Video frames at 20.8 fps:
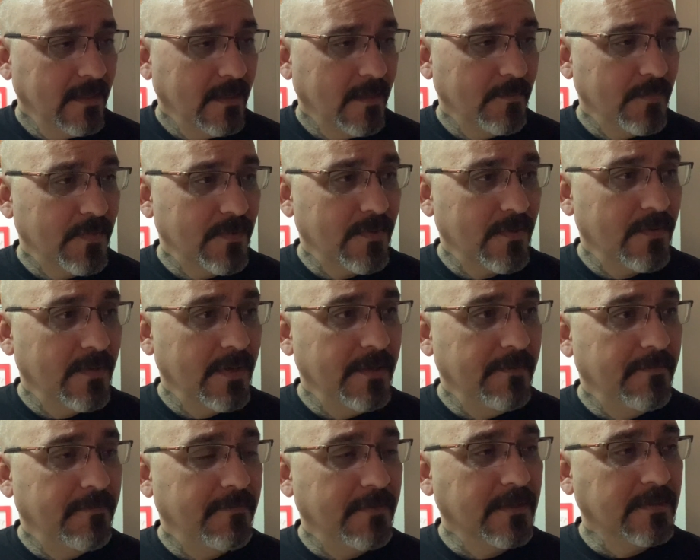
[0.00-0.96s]
I'm sure he
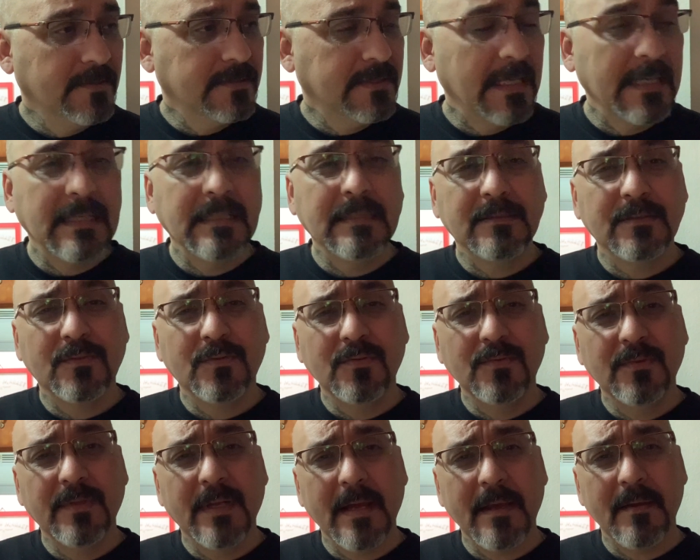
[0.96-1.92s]
feels like it's
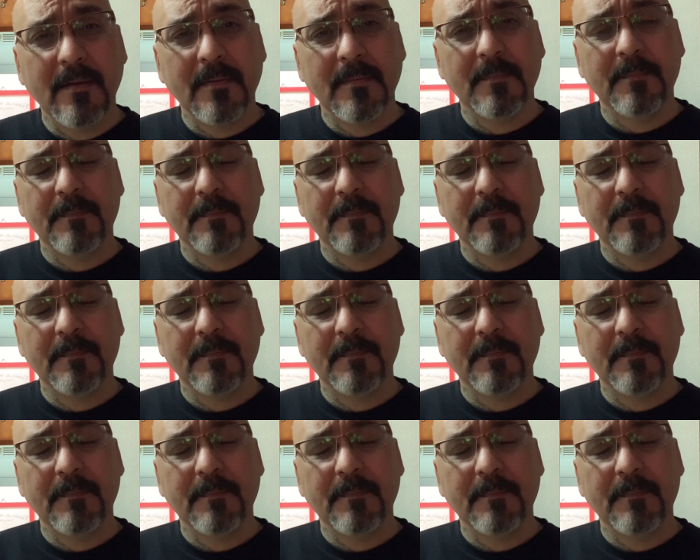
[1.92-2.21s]
cool now."